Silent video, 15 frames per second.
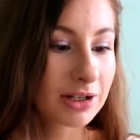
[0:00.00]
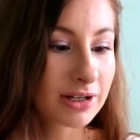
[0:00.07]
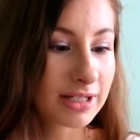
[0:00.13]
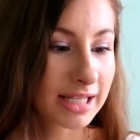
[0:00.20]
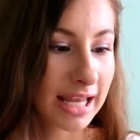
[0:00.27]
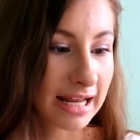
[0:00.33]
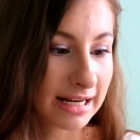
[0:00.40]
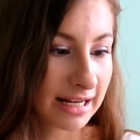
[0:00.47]
your
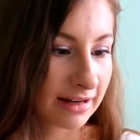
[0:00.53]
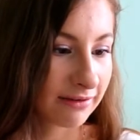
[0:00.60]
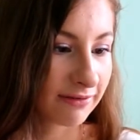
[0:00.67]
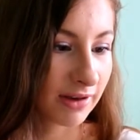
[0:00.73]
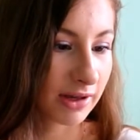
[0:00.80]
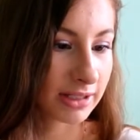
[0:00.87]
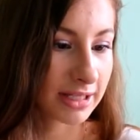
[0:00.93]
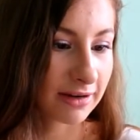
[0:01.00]
skin and
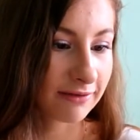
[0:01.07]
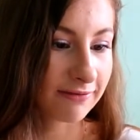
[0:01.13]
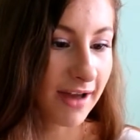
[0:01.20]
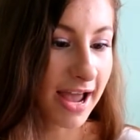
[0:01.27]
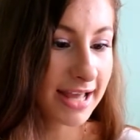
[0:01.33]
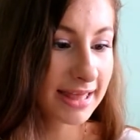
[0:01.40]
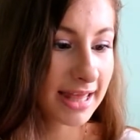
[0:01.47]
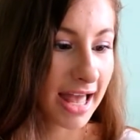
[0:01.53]
fills in
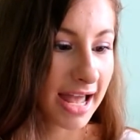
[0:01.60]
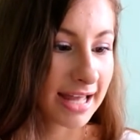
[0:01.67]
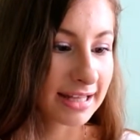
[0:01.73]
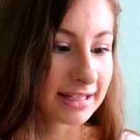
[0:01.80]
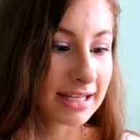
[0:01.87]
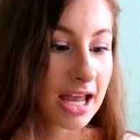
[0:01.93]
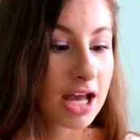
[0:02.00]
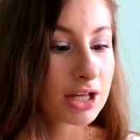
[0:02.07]
fine
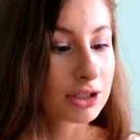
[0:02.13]
lines